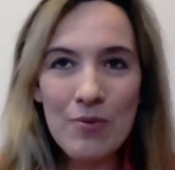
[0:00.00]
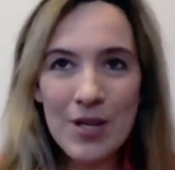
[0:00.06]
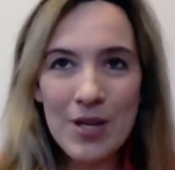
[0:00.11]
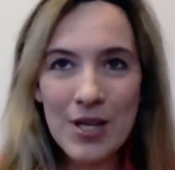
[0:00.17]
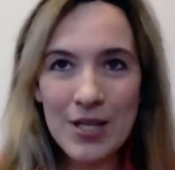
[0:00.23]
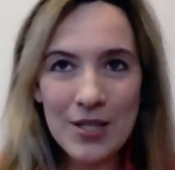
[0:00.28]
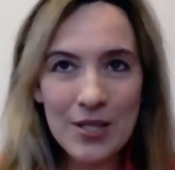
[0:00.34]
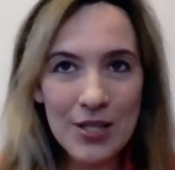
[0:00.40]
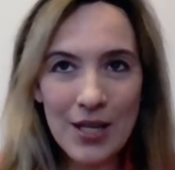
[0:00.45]

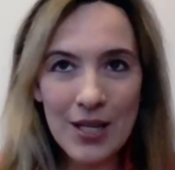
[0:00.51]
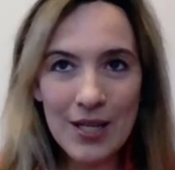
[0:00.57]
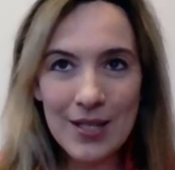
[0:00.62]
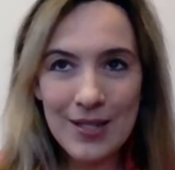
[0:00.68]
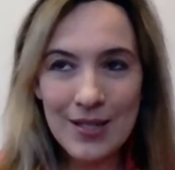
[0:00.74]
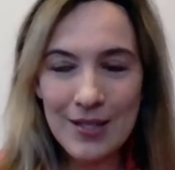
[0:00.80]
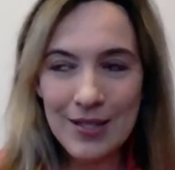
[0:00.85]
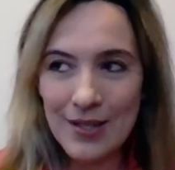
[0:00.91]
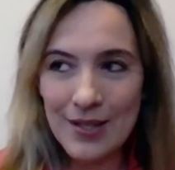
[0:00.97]

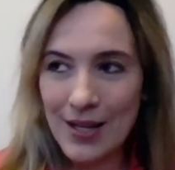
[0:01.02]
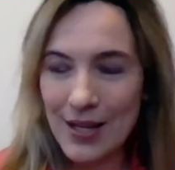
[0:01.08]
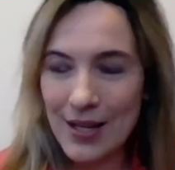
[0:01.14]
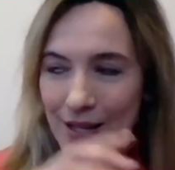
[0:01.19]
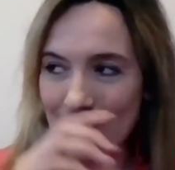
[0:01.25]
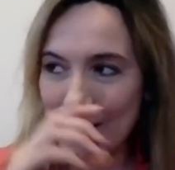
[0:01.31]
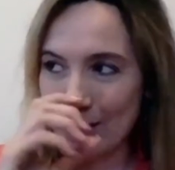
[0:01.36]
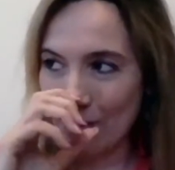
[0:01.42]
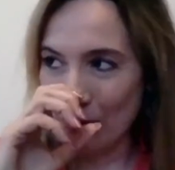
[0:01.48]

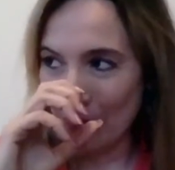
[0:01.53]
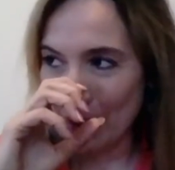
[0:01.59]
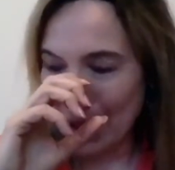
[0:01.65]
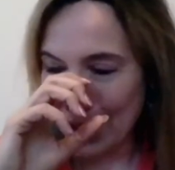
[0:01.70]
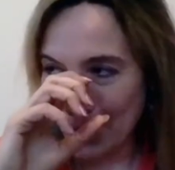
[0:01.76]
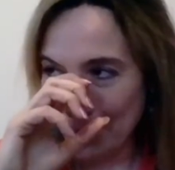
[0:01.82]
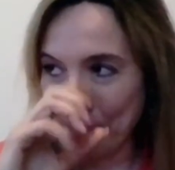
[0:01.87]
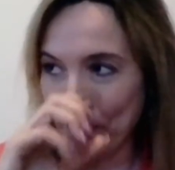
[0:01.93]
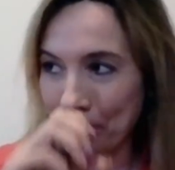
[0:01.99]
it's
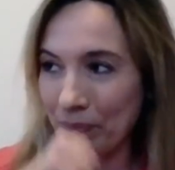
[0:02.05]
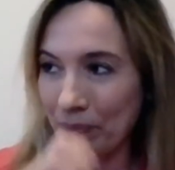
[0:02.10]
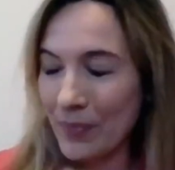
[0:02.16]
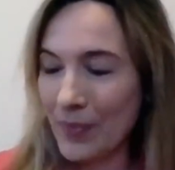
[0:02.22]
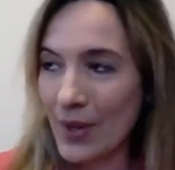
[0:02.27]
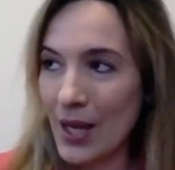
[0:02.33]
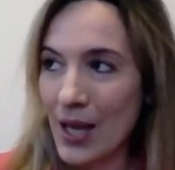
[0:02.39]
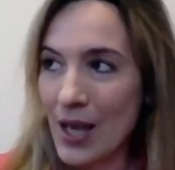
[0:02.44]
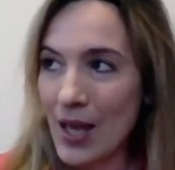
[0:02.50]
only,
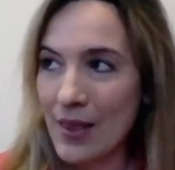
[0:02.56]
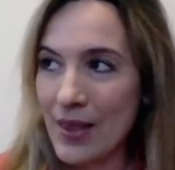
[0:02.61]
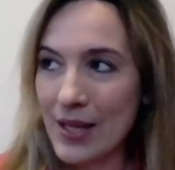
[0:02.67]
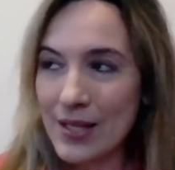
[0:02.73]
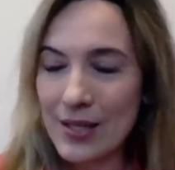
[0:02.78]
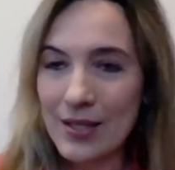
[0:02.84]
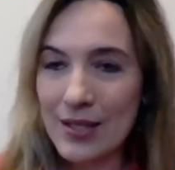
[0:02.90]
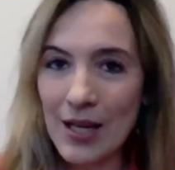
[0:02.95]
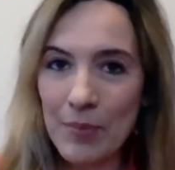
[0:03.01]

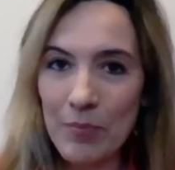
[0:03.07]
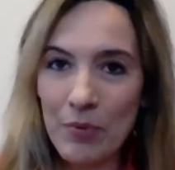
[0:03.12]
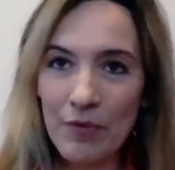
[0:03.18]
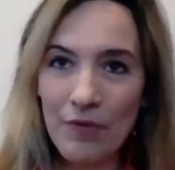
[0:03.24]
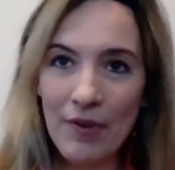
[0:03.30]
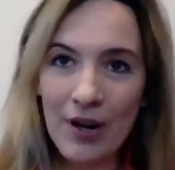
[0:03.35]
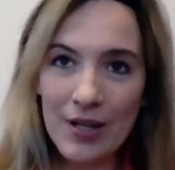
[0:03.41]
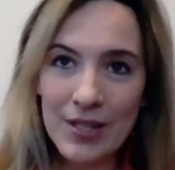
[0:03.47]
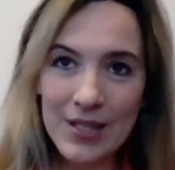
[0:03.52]
that's a type
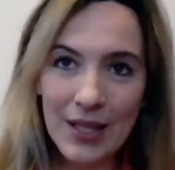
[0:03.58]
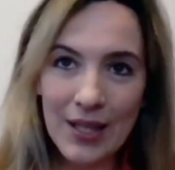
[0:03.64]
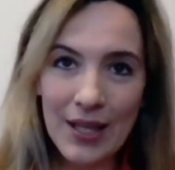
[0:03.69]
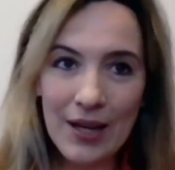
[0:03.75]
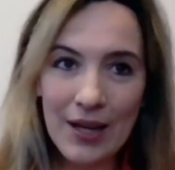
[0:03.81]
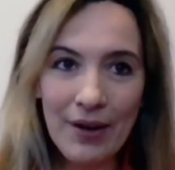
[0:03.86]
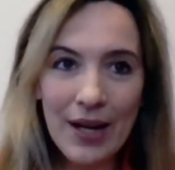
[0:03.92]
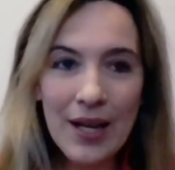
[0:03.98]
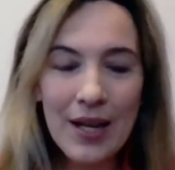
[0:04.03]
of
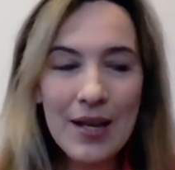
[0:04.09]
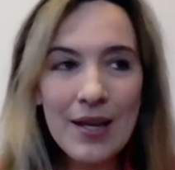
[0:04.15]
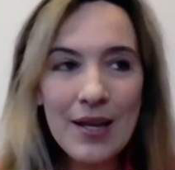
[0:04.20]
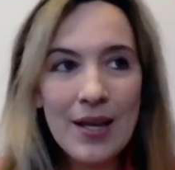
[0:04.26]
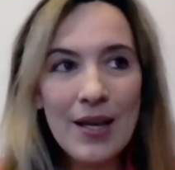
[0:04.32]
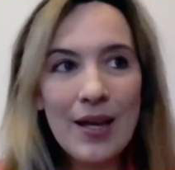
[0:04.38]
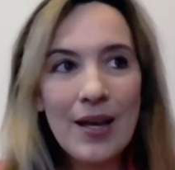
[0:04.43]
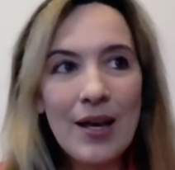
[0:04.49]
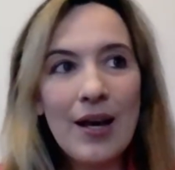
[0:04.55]
artillery.
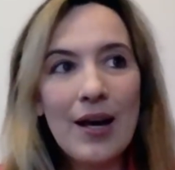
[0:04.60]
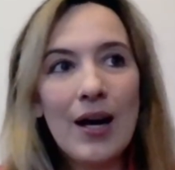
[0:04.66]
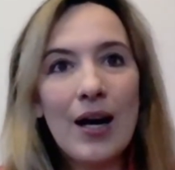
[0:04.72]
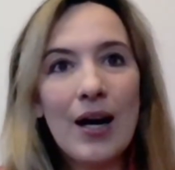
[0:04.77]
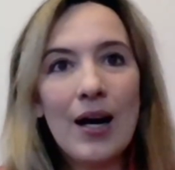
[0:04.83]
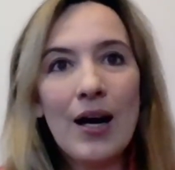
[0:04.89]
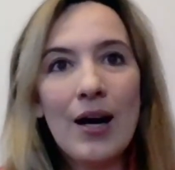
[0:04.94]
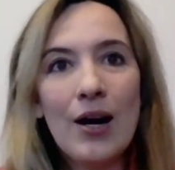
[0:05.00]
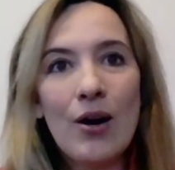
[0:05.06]

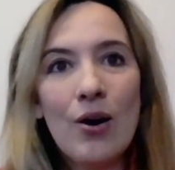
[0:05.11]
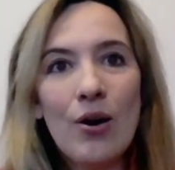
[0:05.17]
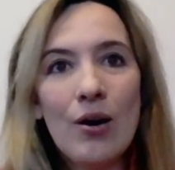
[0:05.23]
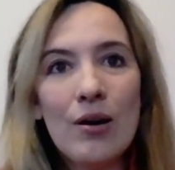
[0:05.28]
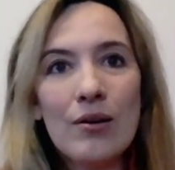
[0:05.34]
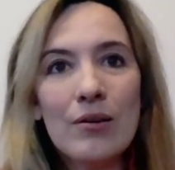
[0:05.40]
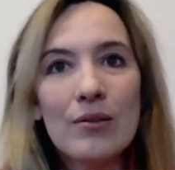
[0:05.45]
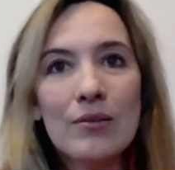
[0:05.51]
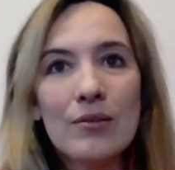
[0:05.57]

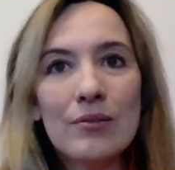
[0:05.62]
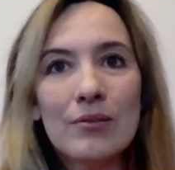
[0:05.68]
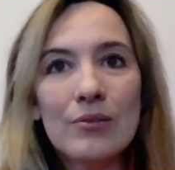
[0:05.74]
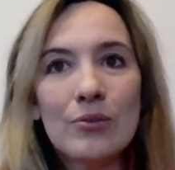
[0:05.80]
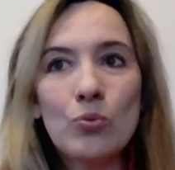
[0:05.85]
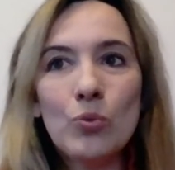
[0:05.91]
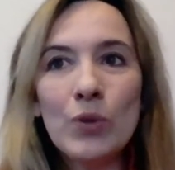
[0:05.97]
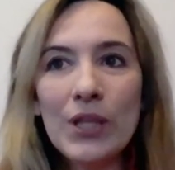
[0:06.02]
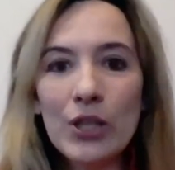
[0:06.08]

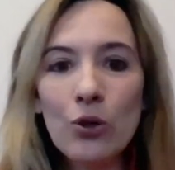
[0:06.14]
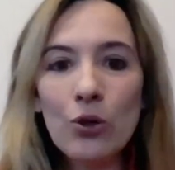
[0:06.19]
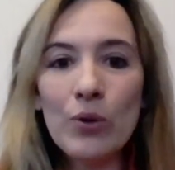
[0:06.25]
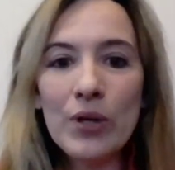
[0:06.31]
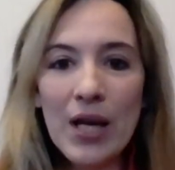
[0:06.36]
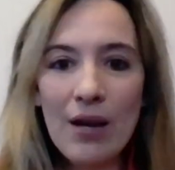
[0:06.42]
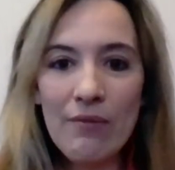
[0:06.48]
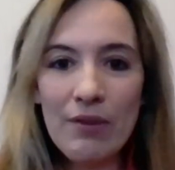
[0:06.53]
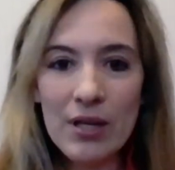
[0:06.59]
We
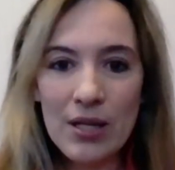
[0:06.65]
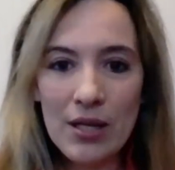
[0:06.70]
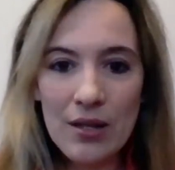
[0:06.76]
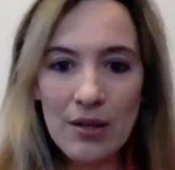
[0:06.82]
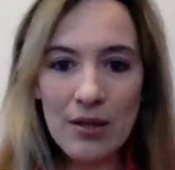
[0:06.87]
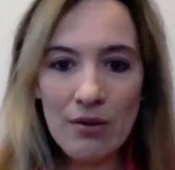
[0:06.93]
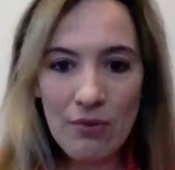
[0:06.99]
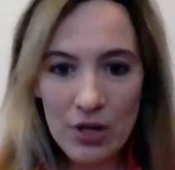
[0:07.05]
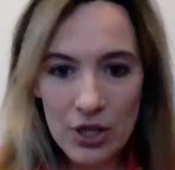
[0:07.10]
don't have it
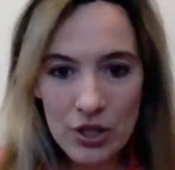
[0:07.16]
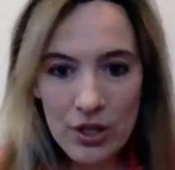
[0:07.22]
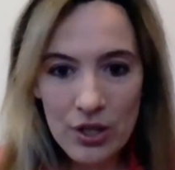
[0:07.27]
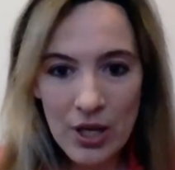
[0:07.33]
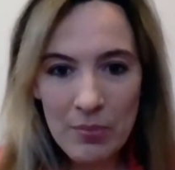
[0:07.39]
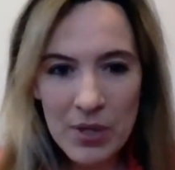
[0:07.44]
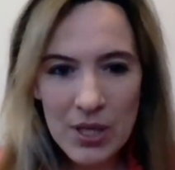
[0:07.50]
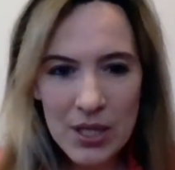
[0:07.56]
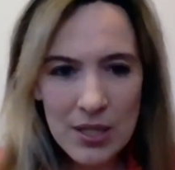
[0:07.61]
in the Russian
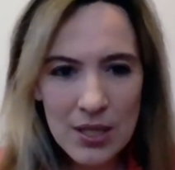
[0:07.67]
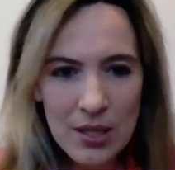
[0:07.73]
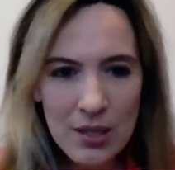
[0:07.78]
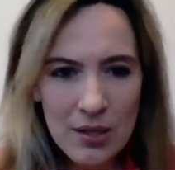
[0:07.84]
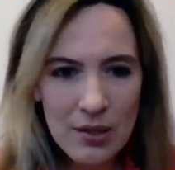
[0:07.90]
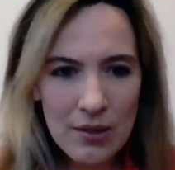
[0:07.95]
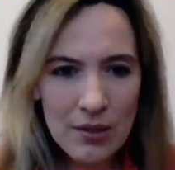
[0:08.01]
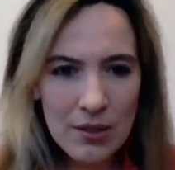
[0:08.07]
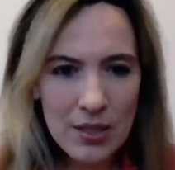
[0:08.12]
army
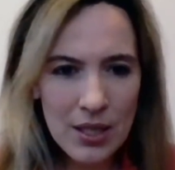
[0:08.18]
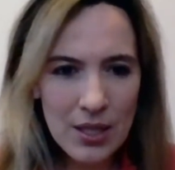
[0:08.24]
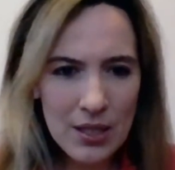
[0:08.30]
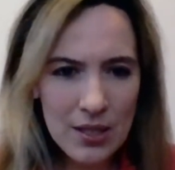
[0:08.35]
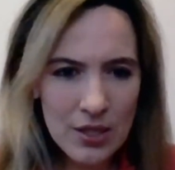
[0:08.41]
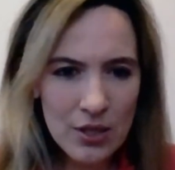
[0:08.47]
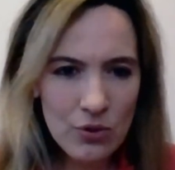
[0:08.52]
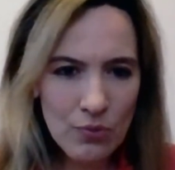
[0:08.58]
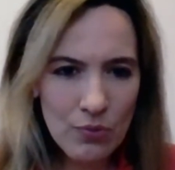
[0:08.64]

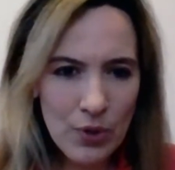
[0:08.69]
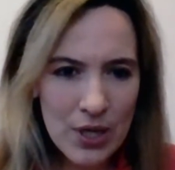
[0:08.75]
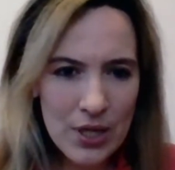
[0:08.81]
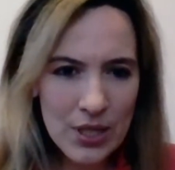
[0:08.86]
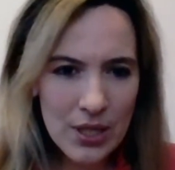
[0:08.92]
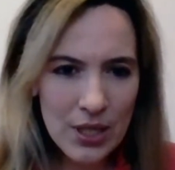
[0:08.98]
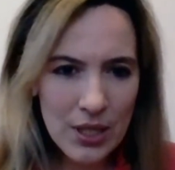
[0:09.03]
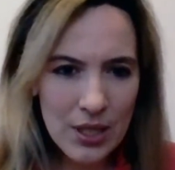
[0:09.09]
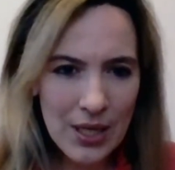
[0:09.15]
since
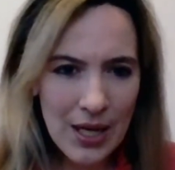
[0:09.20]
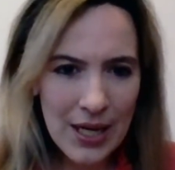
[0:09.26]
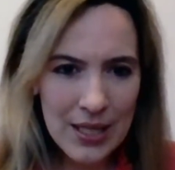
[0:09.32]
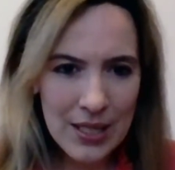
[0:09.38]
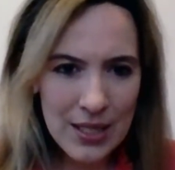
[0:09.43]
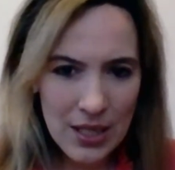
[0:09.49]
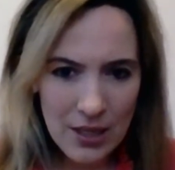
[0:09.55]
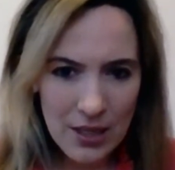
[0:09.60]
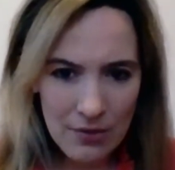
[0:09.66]

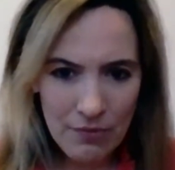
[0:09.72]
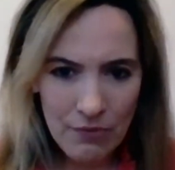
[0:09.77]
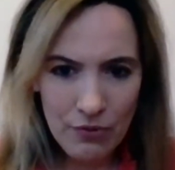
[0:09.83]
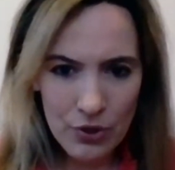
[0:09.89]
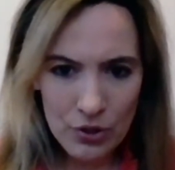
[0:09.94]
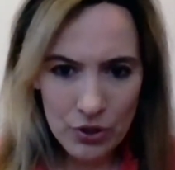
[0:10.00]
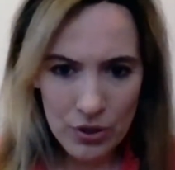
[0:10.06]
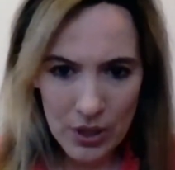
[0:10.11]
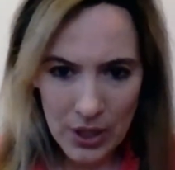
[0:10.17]
2019
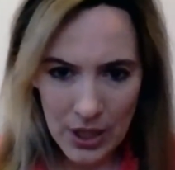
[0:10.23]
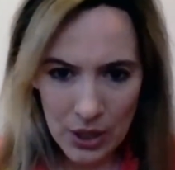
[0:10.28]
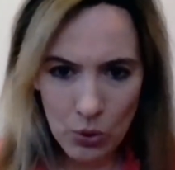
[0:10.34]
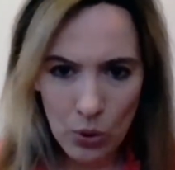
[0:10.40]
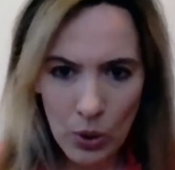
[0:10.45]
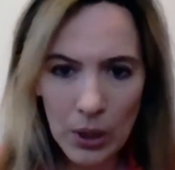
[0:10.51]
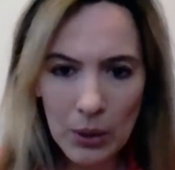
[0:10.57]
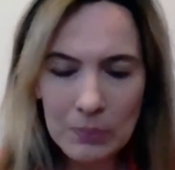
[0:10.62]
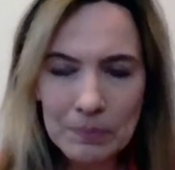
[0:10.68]
at
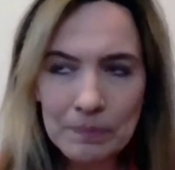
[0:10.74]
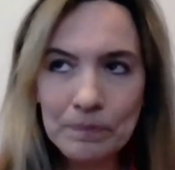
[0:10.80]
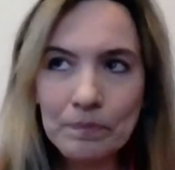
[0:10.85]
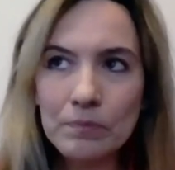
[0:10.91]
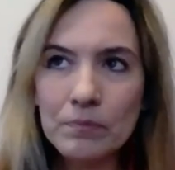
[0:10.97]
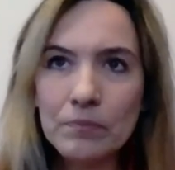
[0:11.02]
all.